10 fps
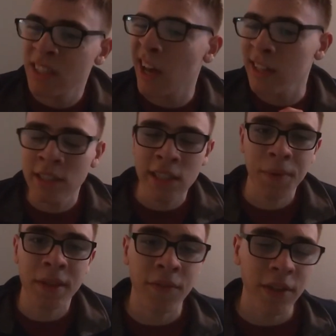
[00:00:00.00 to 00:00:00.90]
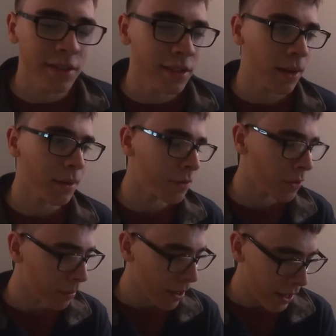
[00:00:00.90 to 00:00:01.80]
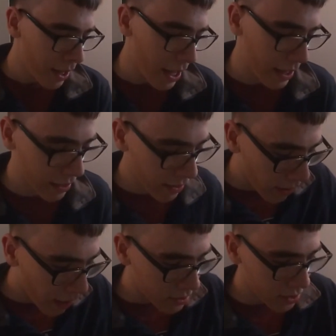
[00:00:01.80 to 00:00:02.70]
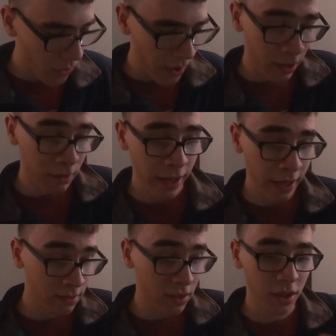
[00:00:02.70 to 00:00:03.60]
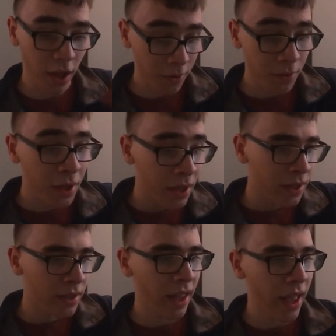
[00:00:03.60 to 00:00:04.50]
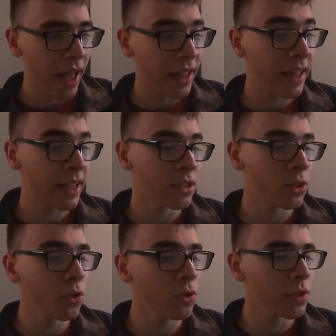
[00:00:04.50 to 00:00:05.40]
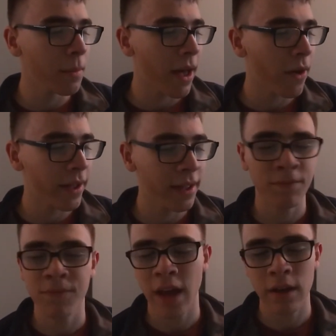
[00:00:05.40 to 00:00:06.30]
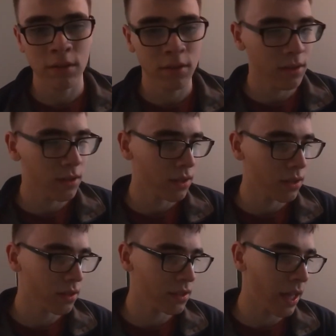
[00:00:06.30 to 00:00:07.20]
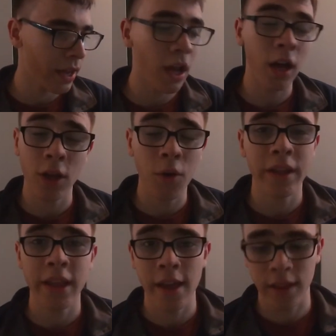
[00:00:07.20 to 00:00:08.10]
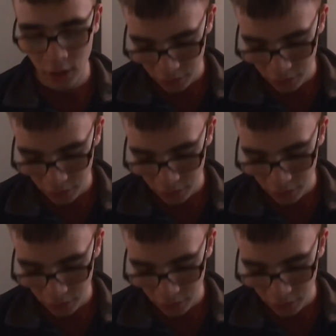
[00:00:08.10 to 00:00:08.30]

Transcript: kind of see where the villains are coming from. And then the lights go out and, you know, and there's news about it and Falcon's like, I know where the head's